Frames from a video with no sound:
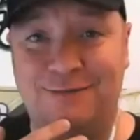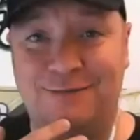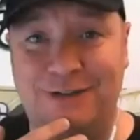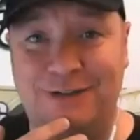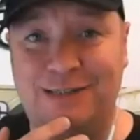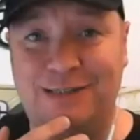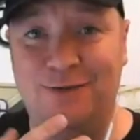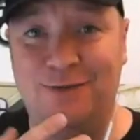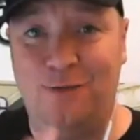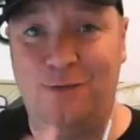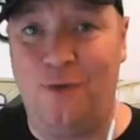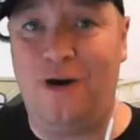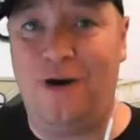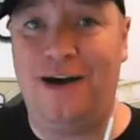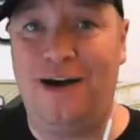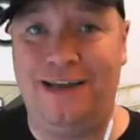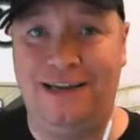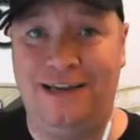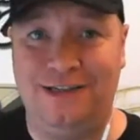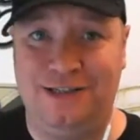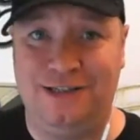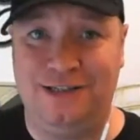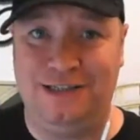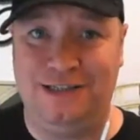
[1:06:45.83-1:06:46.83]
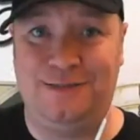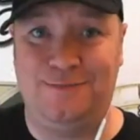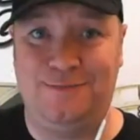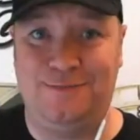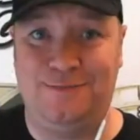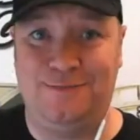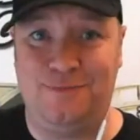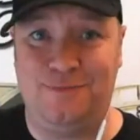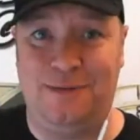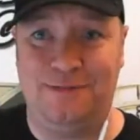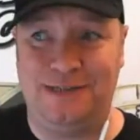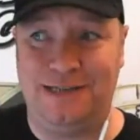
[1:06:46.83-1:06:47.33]
the reason why she's
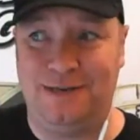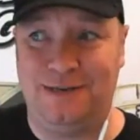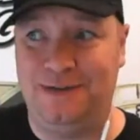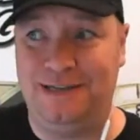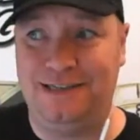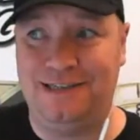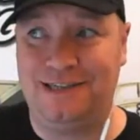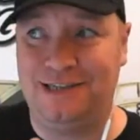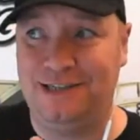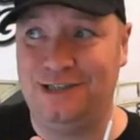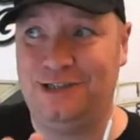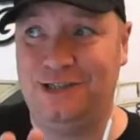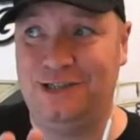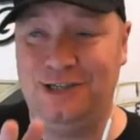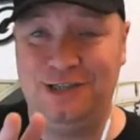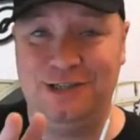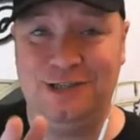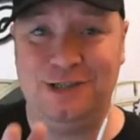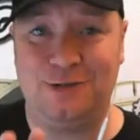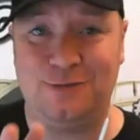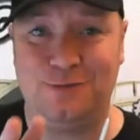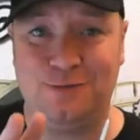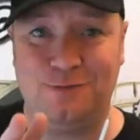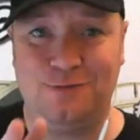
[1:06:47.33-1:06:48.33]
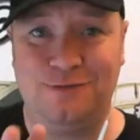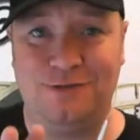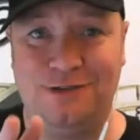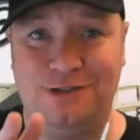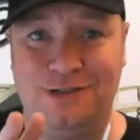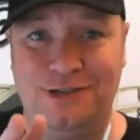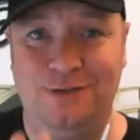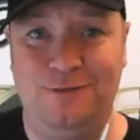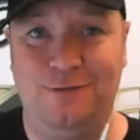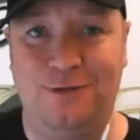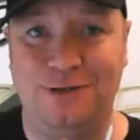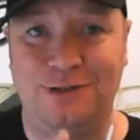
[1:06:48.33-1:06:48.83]
preempting me, is because
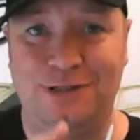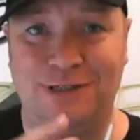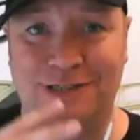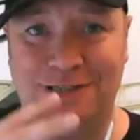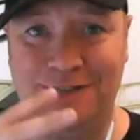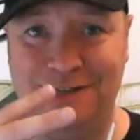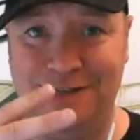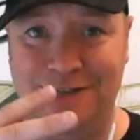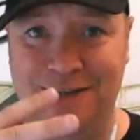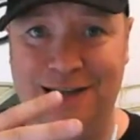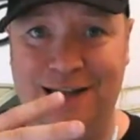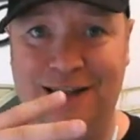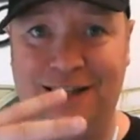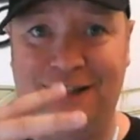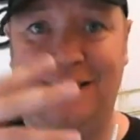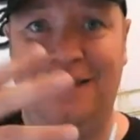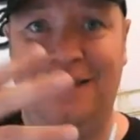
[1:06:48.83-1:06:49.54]
she wants to